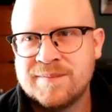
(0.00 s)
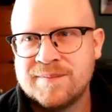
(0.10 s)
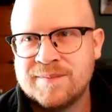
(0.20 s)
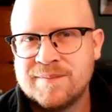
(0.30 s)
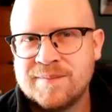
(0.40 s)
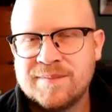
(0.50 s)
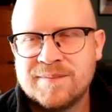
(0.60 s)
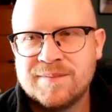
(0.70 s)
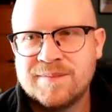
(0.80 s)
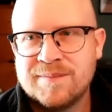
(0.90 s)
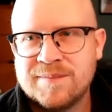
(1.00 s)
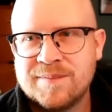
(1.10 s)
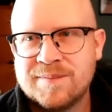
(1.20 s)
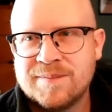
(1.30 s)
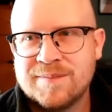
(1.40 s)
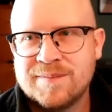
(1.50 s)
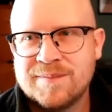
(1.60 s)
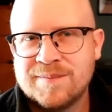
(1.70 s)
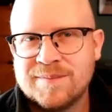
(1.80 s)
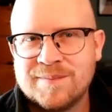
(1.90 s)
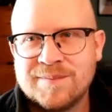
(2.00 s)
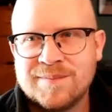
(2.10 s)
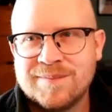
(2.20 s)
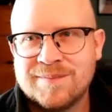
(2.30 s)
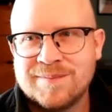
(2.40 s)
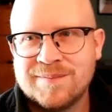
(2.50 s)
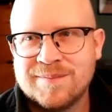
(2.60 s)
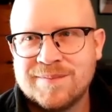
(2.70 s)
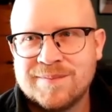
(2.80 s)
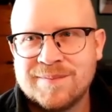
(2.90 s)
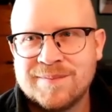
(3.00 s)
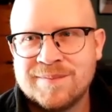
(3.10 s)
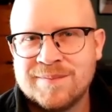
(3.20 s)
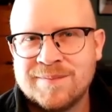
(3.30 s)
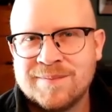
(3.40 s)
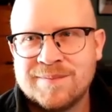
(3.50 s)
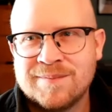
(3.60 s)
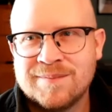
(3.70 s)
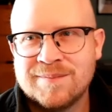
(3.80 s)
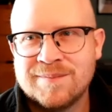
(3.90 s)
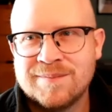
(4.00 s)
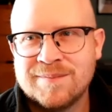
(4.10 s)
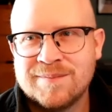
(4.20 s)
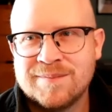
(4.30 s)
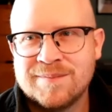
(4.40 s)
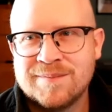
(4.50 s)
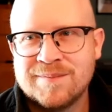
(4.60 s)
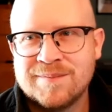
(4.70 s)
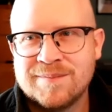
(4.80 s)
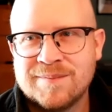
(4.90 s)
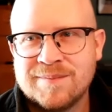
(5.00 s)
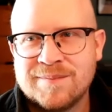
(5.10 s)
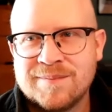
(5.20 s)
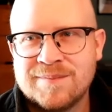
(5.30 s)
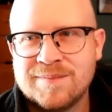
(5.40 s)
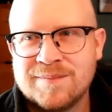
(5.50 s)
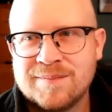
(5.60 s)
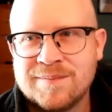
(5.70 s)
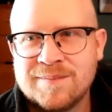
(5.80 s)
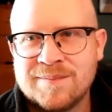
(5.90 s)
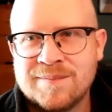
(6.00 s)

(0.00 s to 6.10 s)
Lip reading: This person isn't speaking.